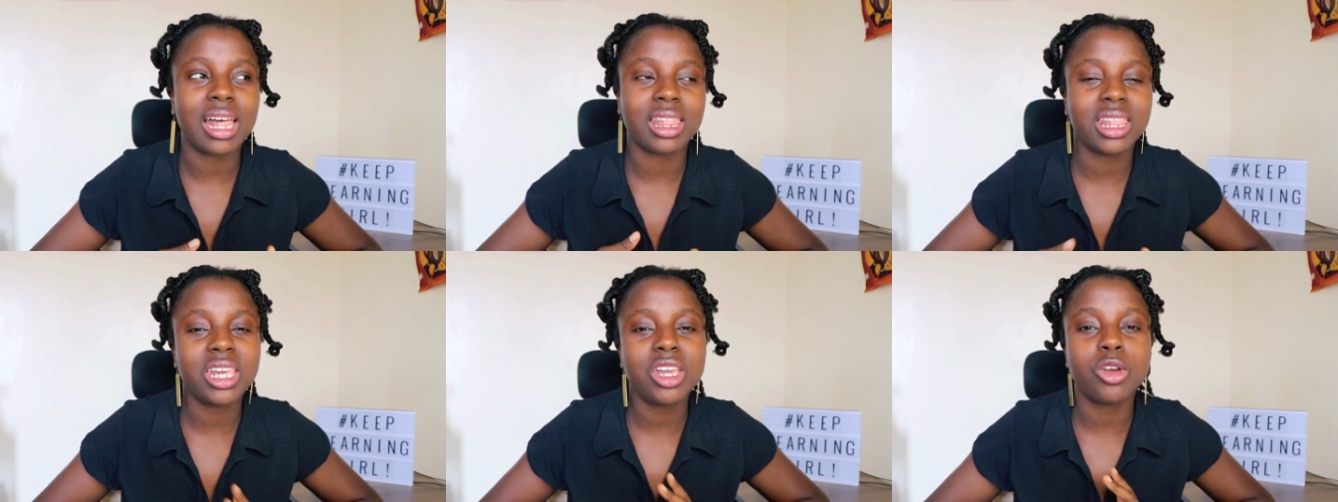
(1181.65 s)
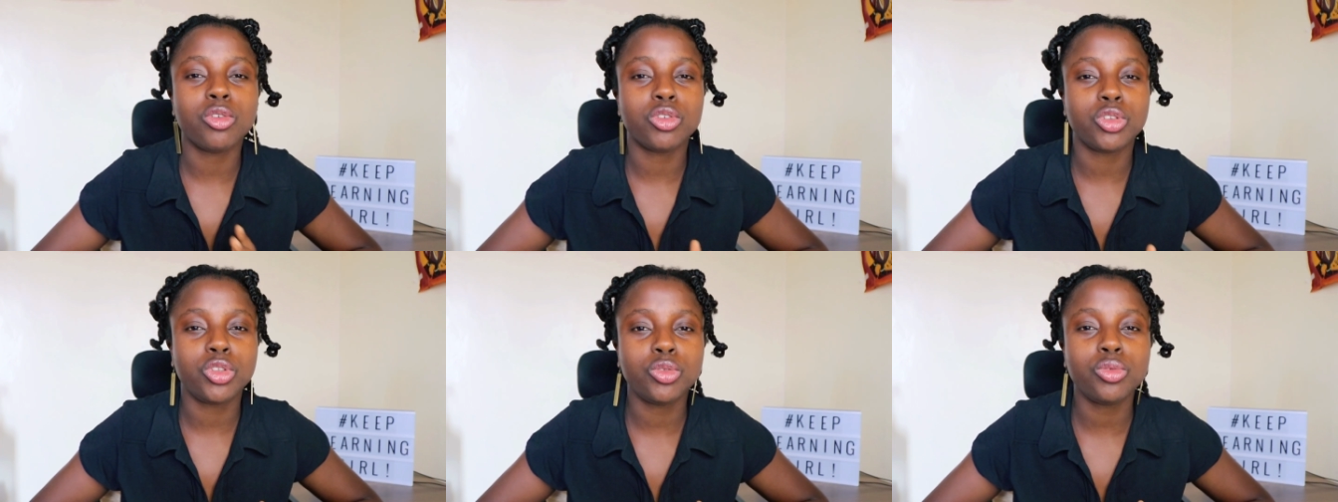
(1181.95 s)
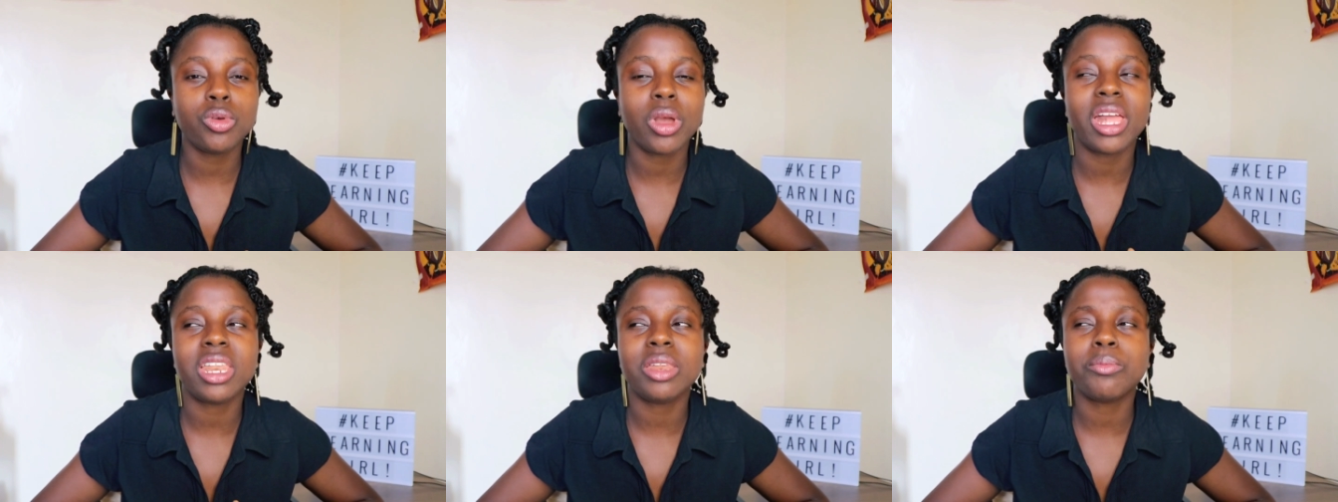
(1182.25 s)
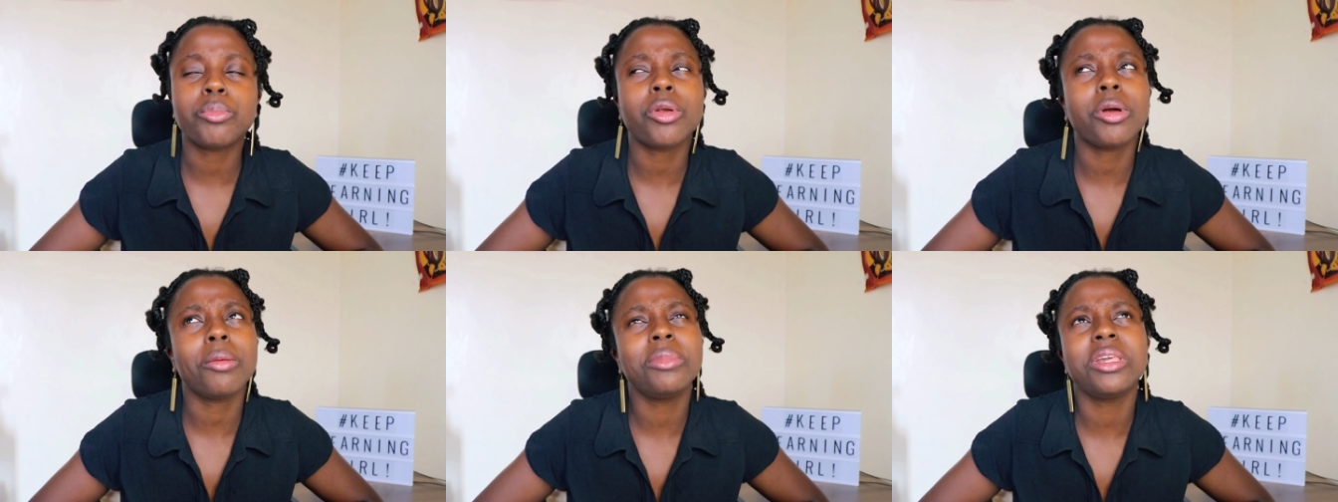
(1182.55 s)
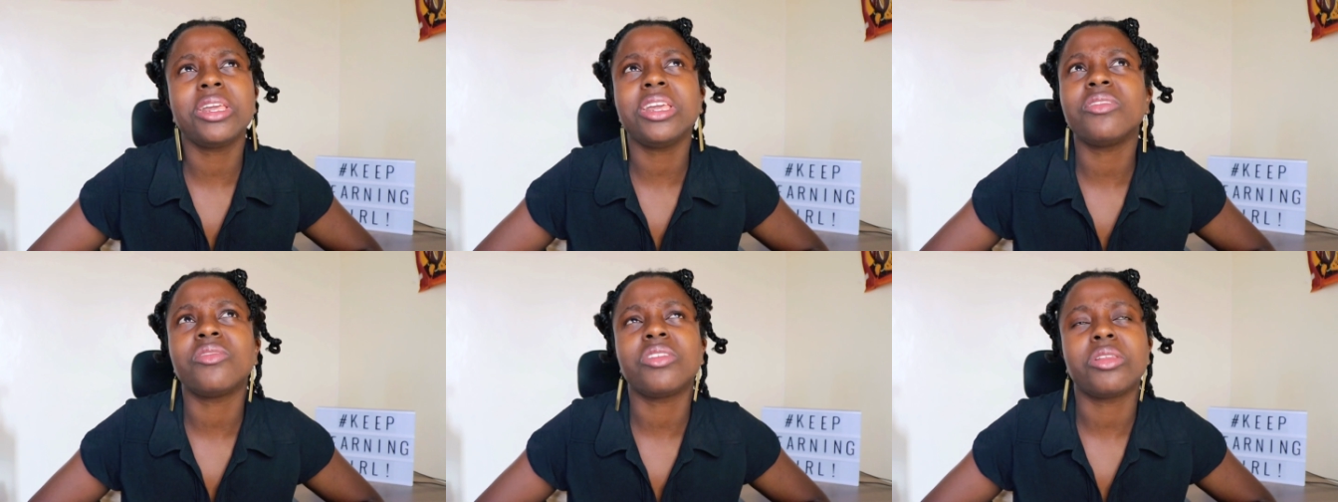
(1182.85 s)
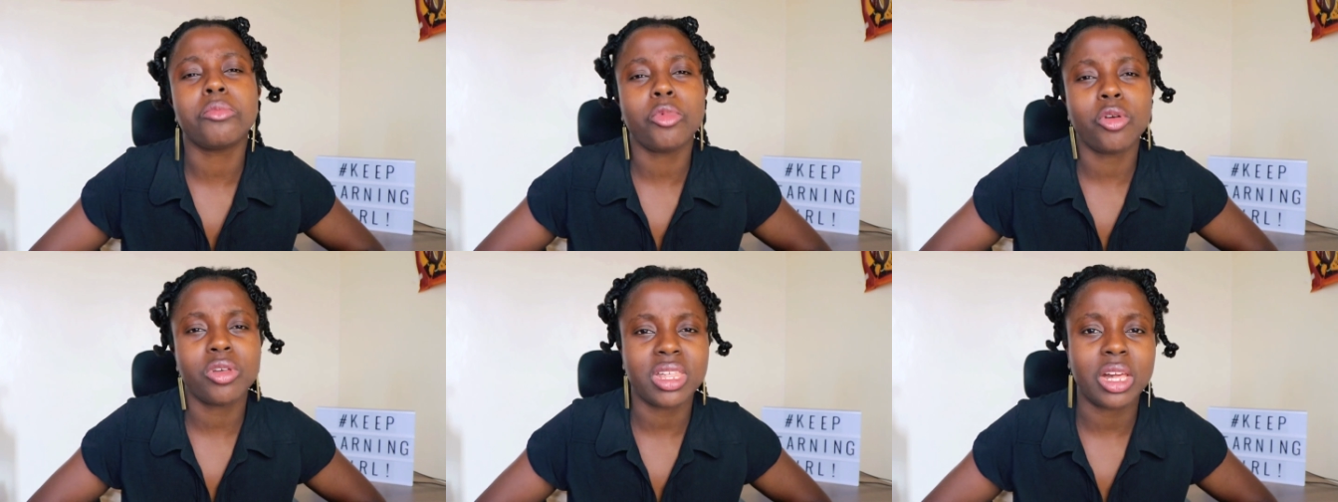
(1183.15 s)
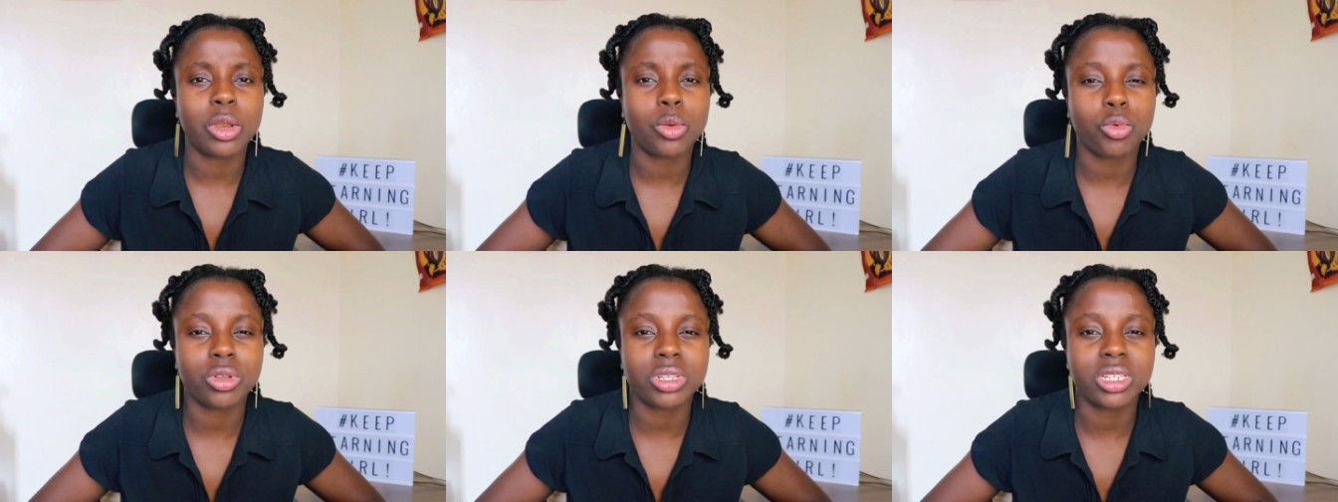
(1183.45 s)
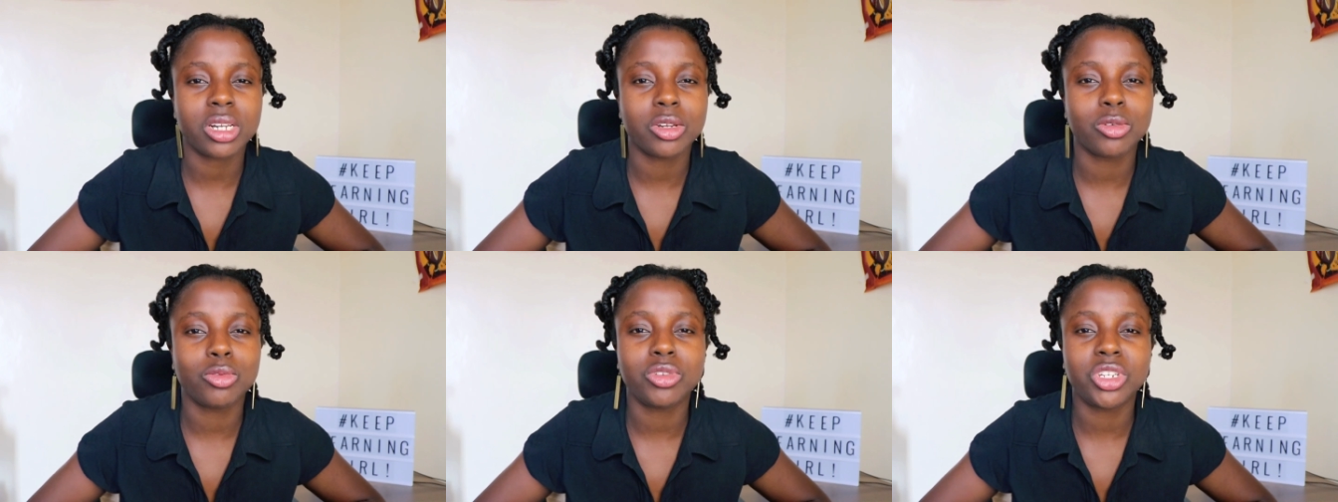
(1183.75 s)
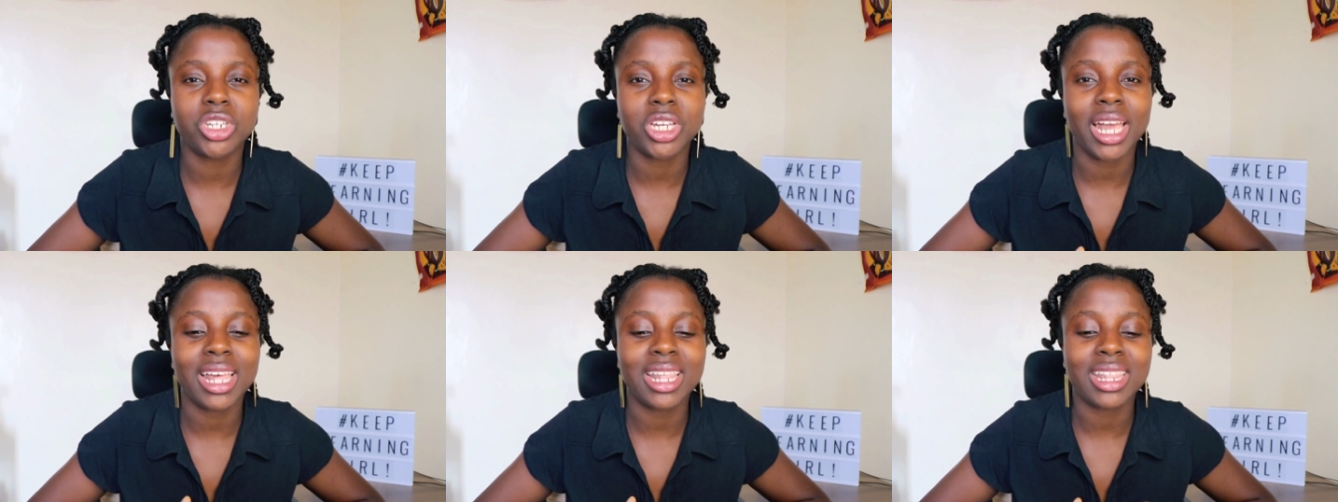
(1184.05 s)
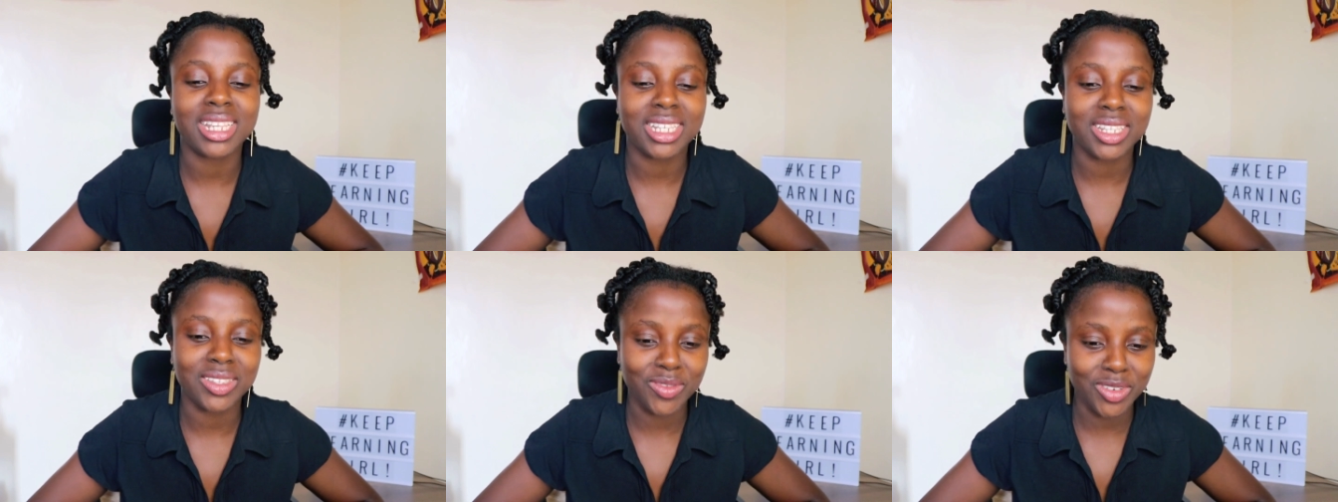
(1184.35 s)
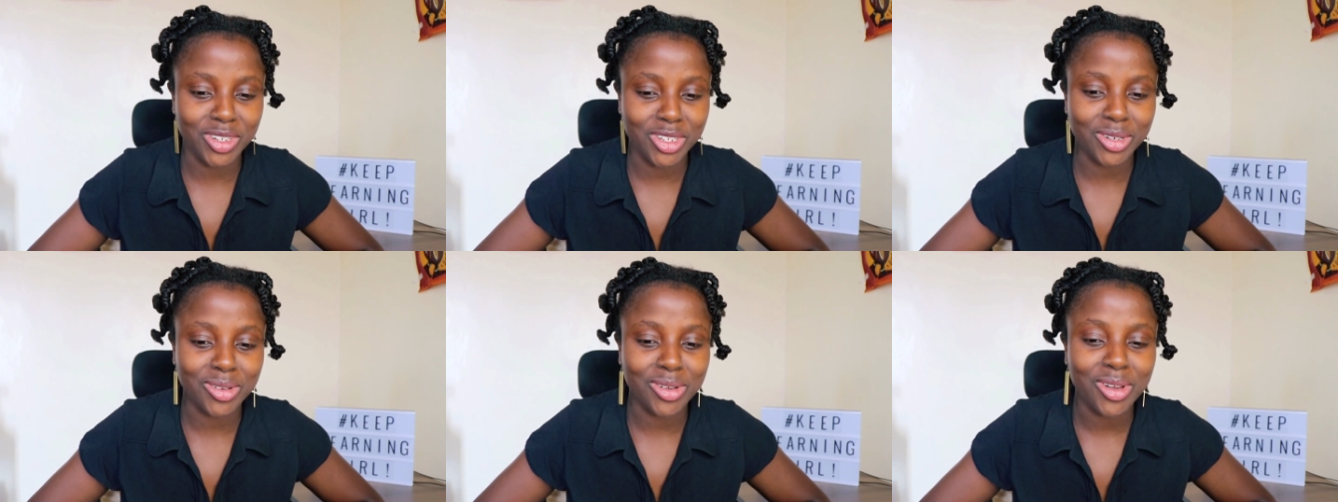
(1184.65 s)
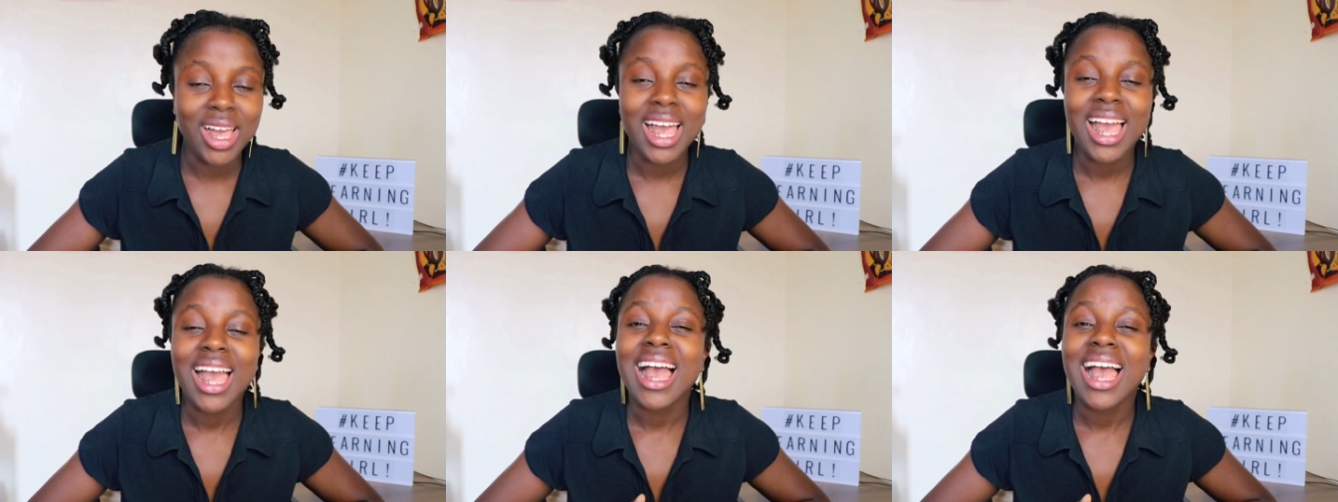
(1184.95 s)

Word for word: a thing or two and probably even more than what I could share in this video